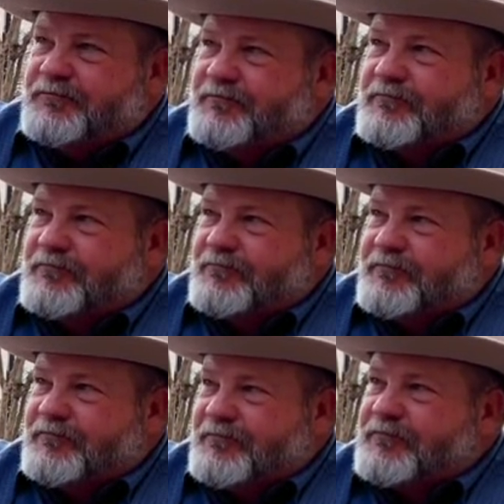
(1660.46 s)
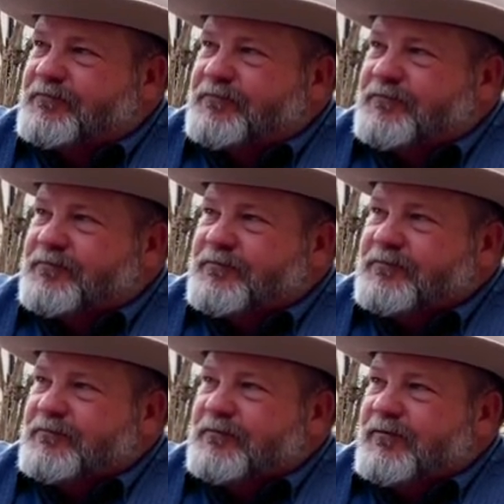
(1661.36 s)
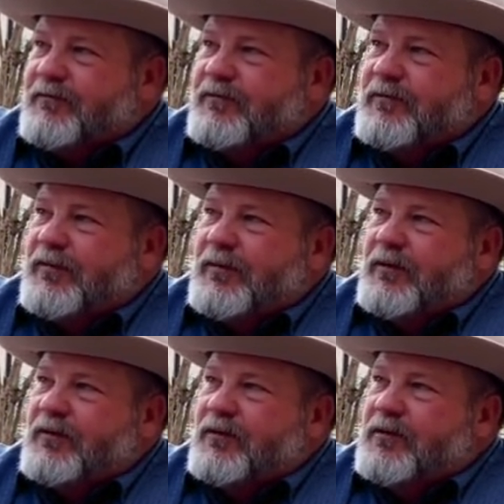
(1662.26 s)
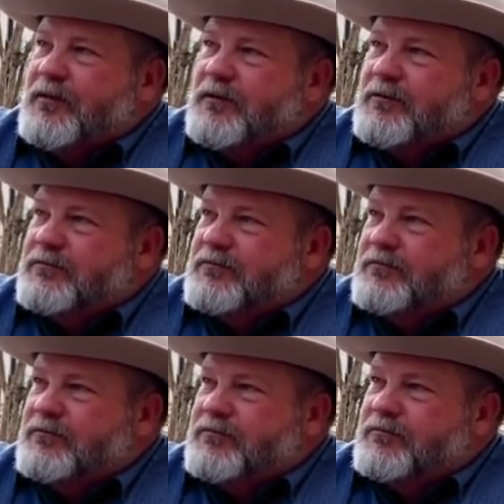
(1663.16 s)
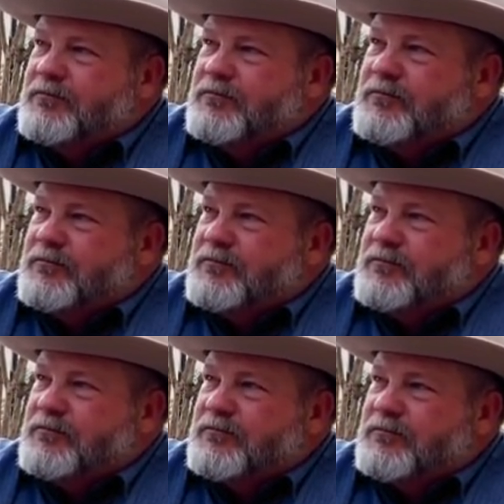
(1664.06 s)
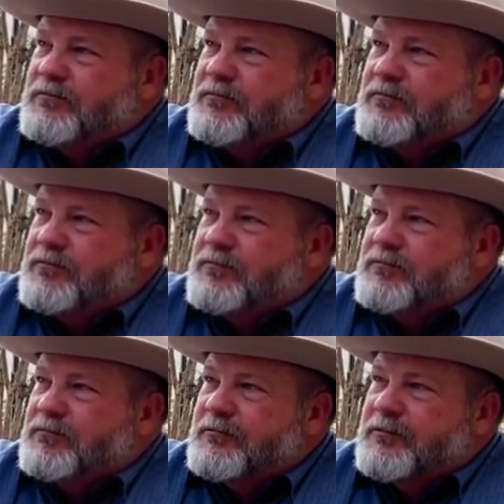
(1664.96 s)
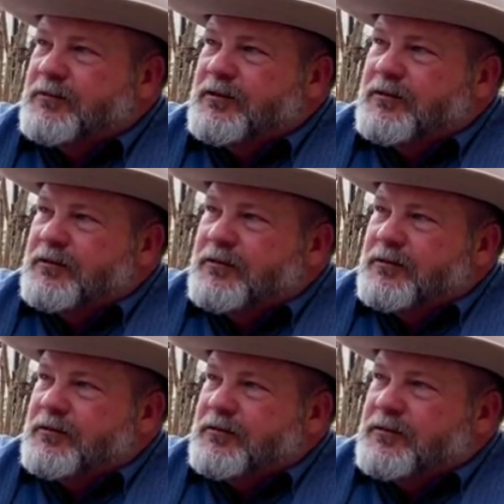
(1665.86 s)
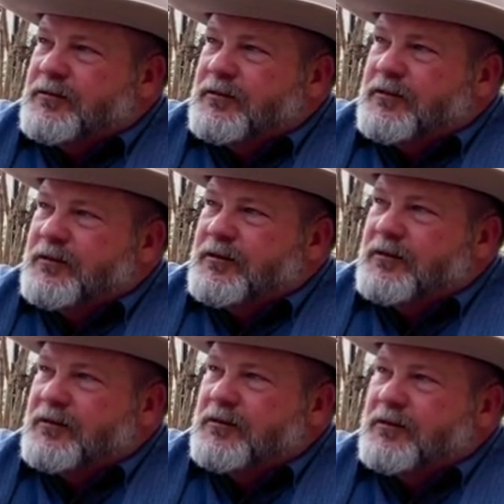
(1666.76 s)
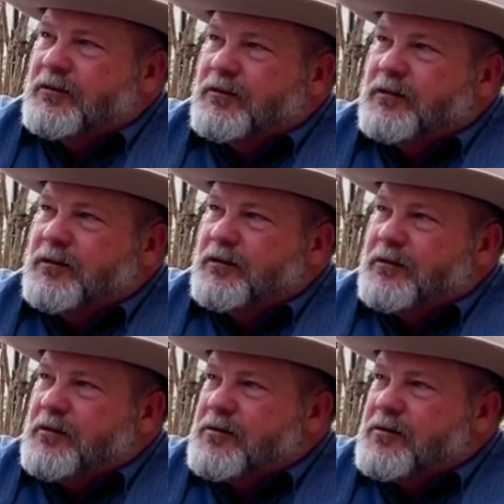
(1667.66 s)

This person isn't speaking.